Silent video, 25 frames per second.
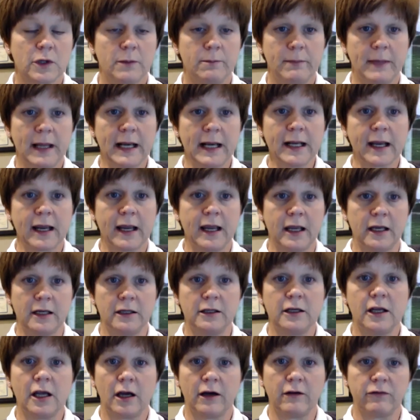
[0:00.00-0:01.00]

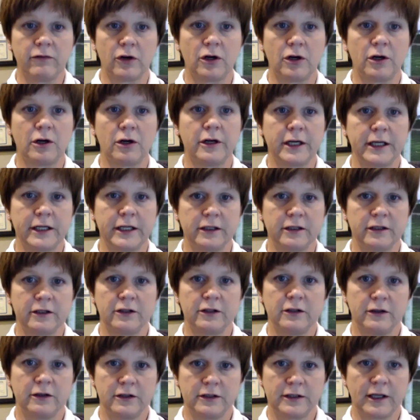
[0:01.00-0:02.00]
Medicaid covering
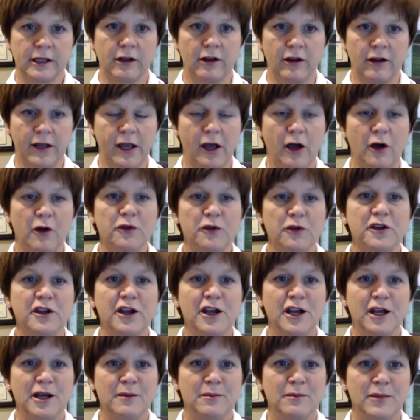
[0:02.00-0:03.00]
telehealth,
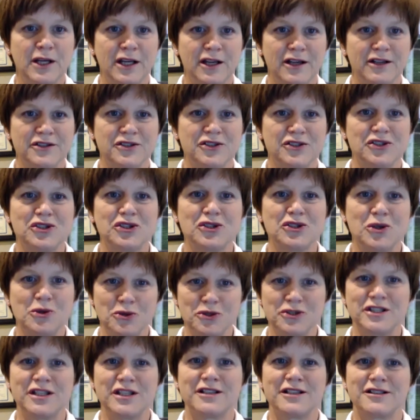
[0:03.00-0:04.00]
because the
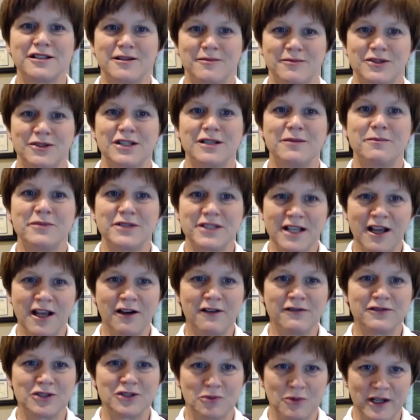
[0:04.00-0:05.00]
school systems
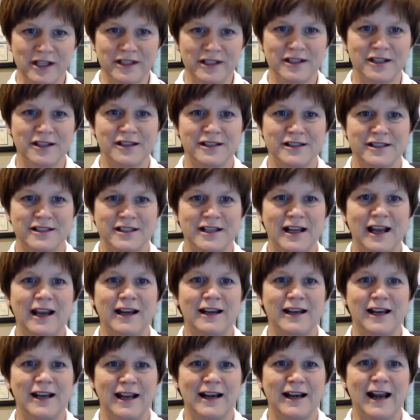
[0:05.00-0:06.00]
themselves went to the
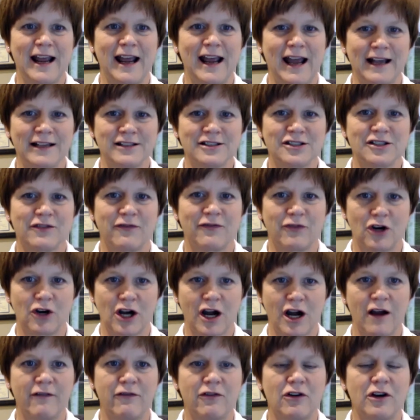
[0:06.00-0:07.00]
state and asked for
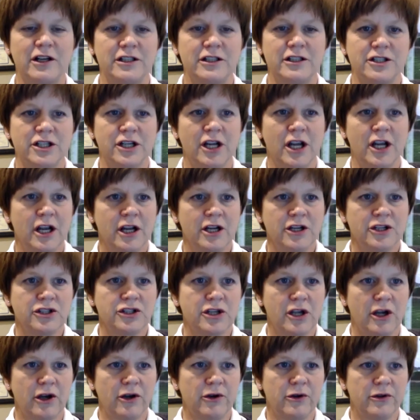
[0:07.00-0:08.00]
coverage
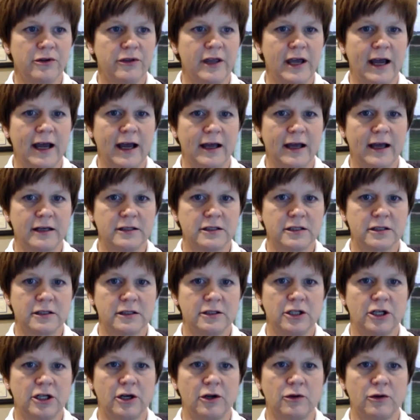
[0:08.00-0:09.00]
so that
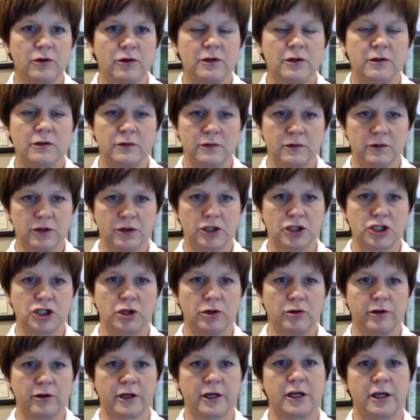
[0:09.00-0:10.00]
the
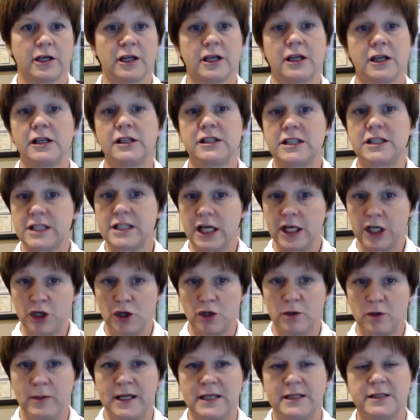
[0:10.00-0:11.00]
children could continue
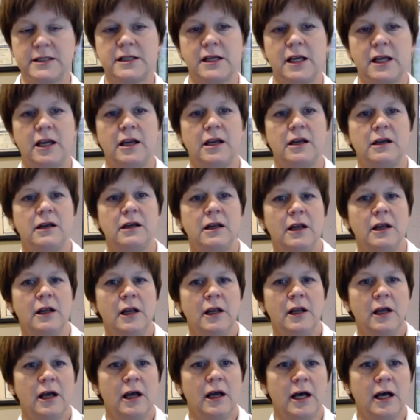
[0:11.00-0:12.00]
to be seen
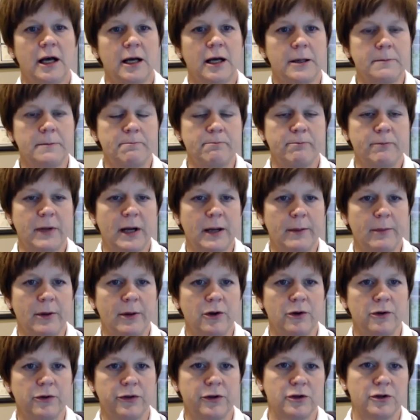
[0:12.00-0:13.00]
by
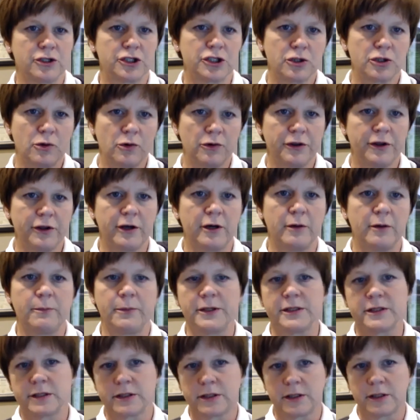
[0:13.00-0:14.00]
both their school
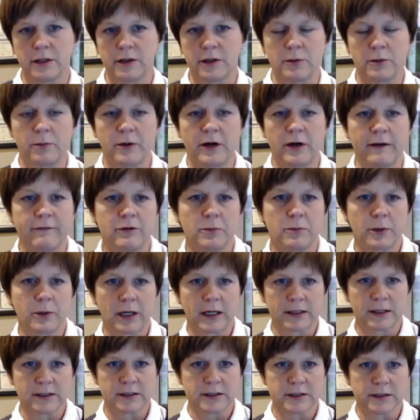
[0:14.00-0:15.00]
therapist and their private
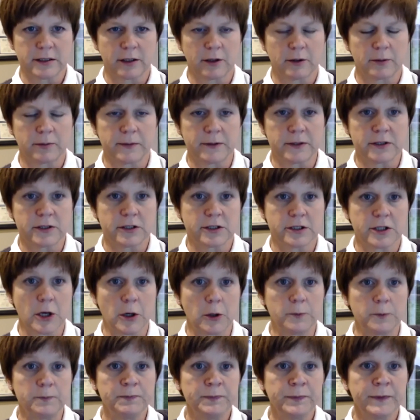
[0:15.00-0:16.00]
practice therapist.
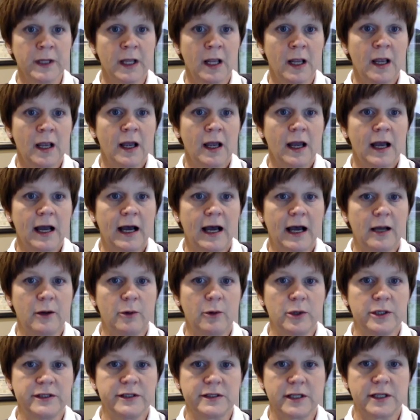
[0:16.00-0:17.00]
So I
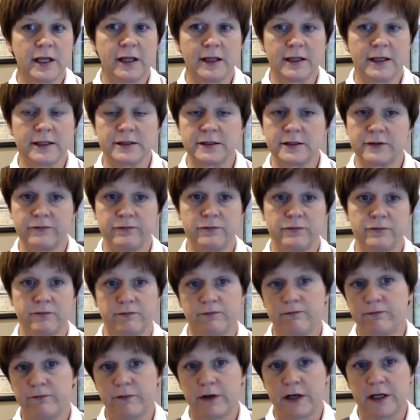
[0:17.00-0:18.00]
would say that's
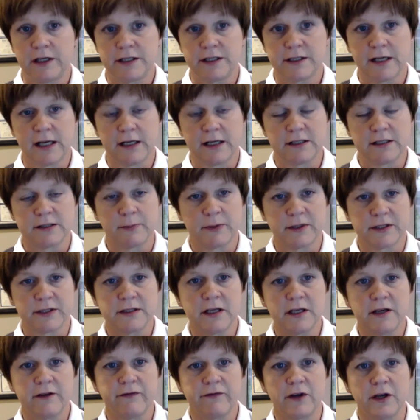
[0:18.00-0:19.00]
very state
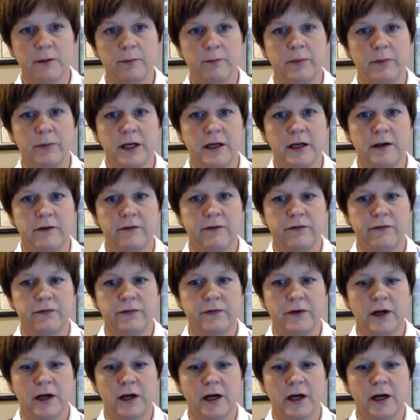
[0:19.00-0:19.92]
specific, but if